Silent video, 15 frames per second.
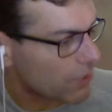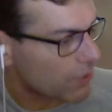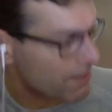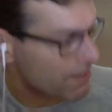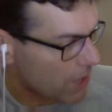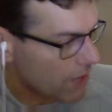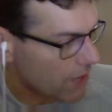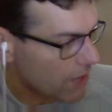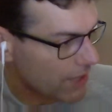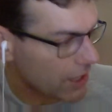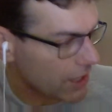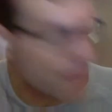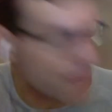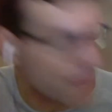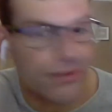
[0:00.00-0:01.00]
park run? I'll
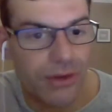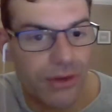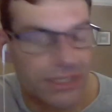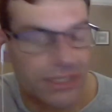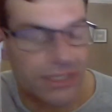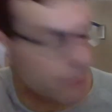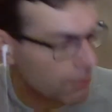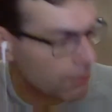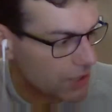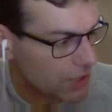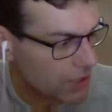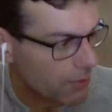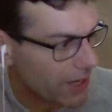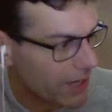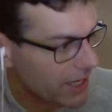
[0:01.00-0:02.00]
go through the questions one more time
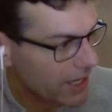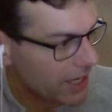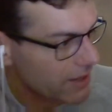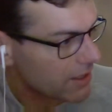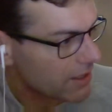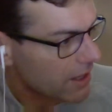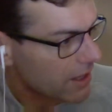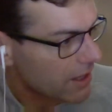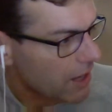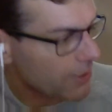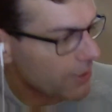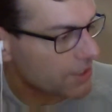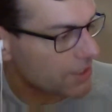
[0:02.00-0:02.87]
quickly. Question